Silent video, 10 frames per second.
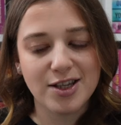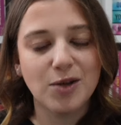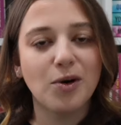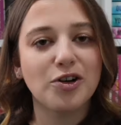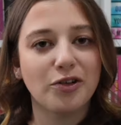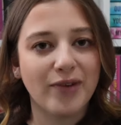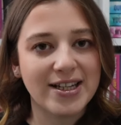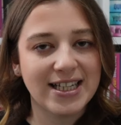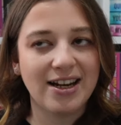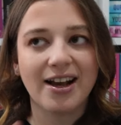You are not
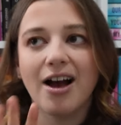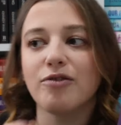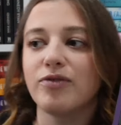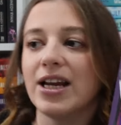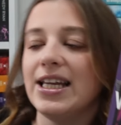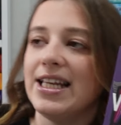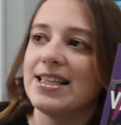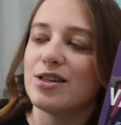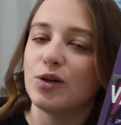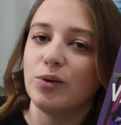ready. Like, I really need
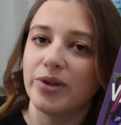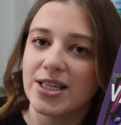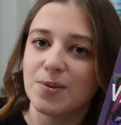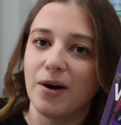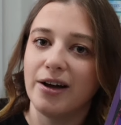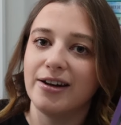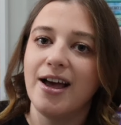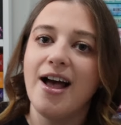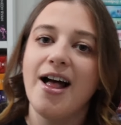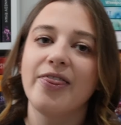to call this one
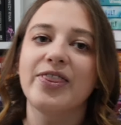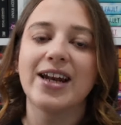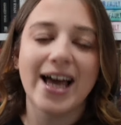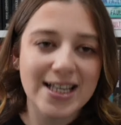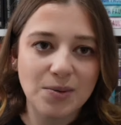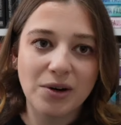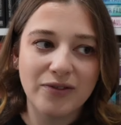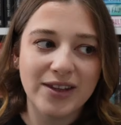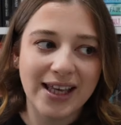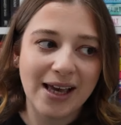the last one
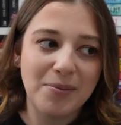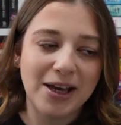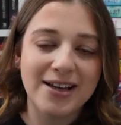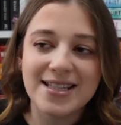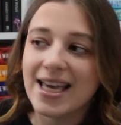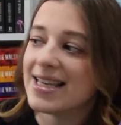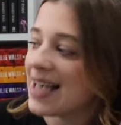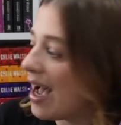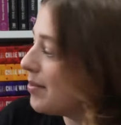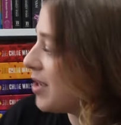of the year because it is
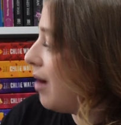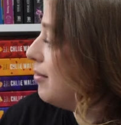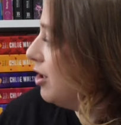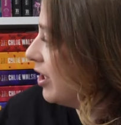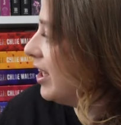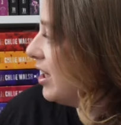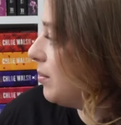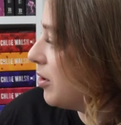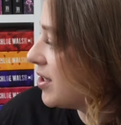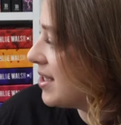abs- I'm looking at the
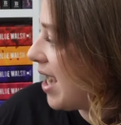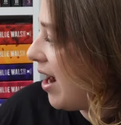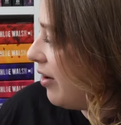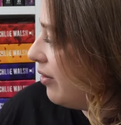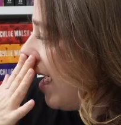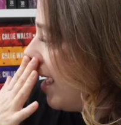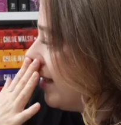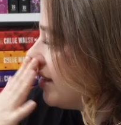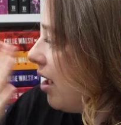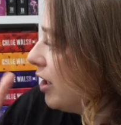books now
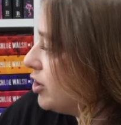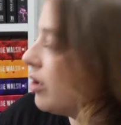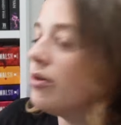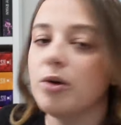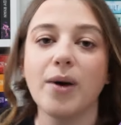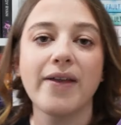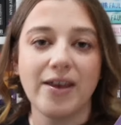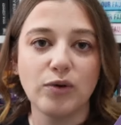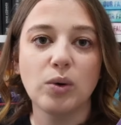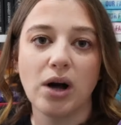and I don't know where
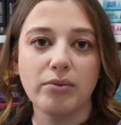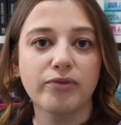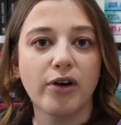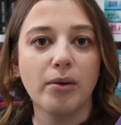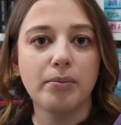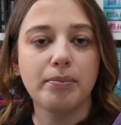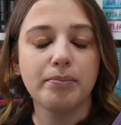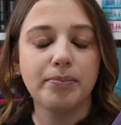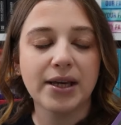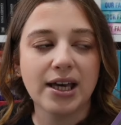they've all come from,
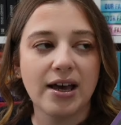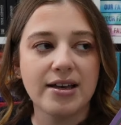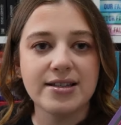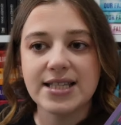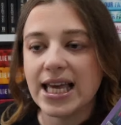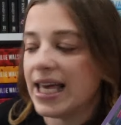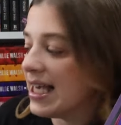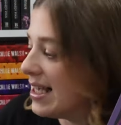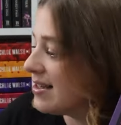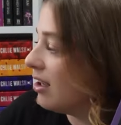because it
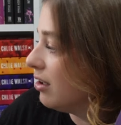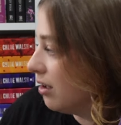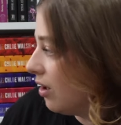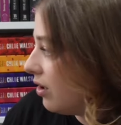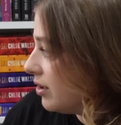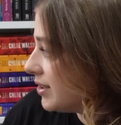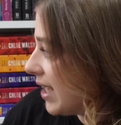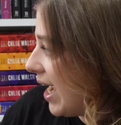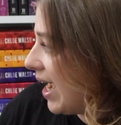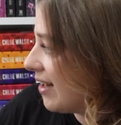is a lot
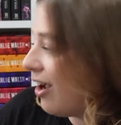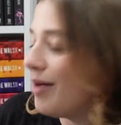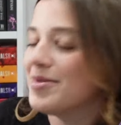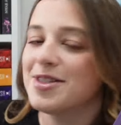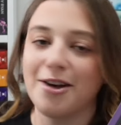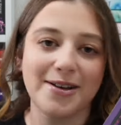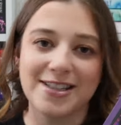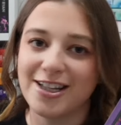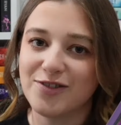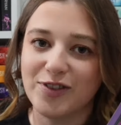and I'm so
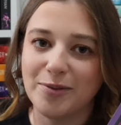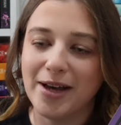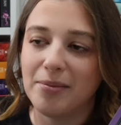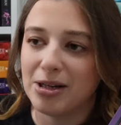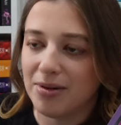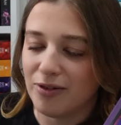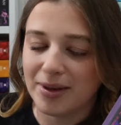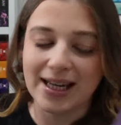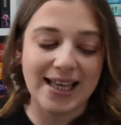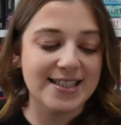excited to film it. I'm going to be
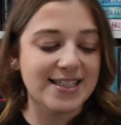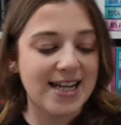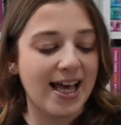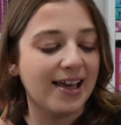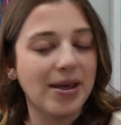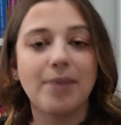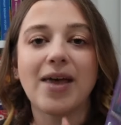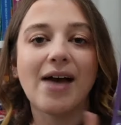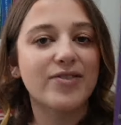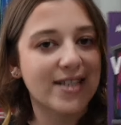filming it later today. But yeah,
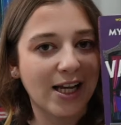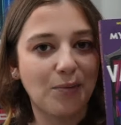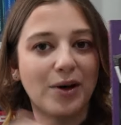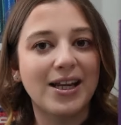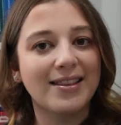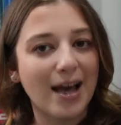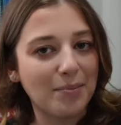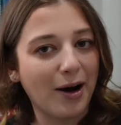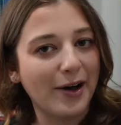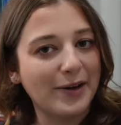I have the second one in that
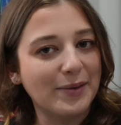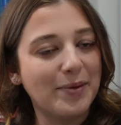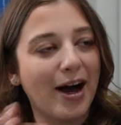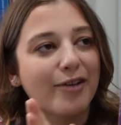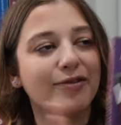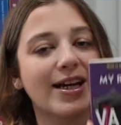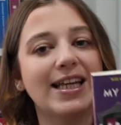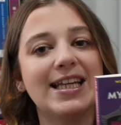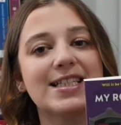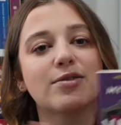pile, but I
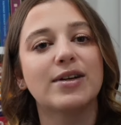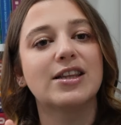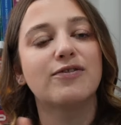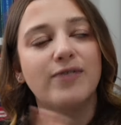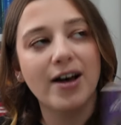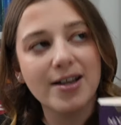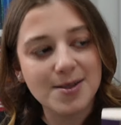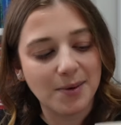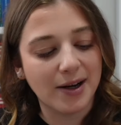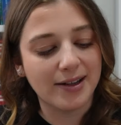really need to read the
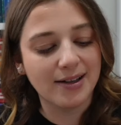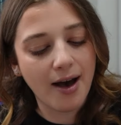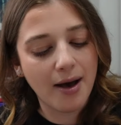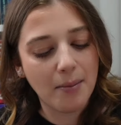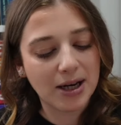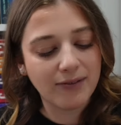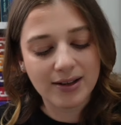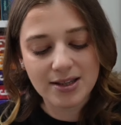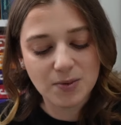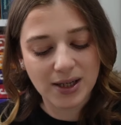first one. Um, and I've
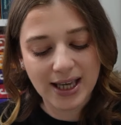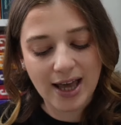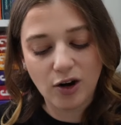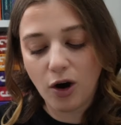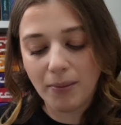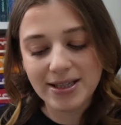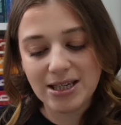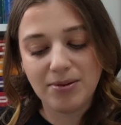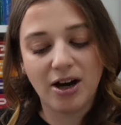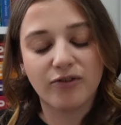had this one again on my
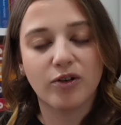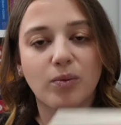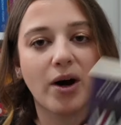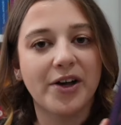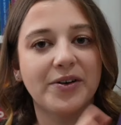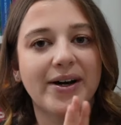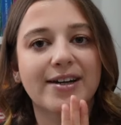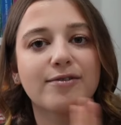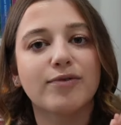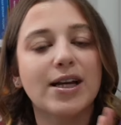T B R for a while and
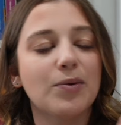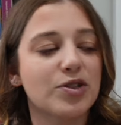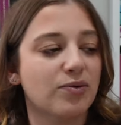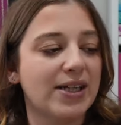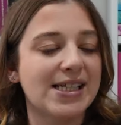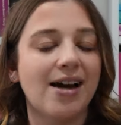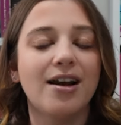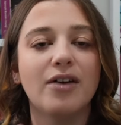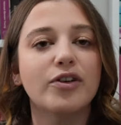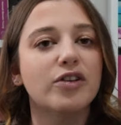I really want to read it. I
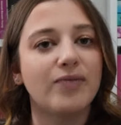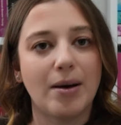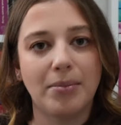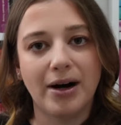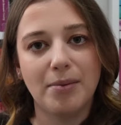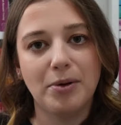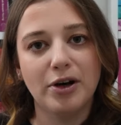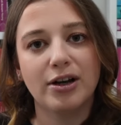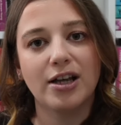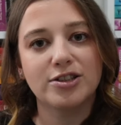love a good vampire
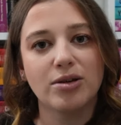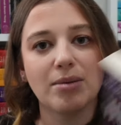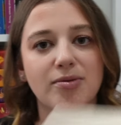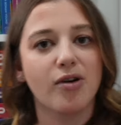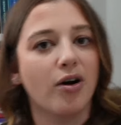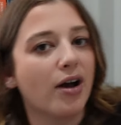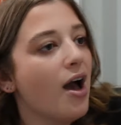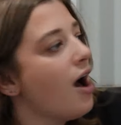book, like, don't get me wrong.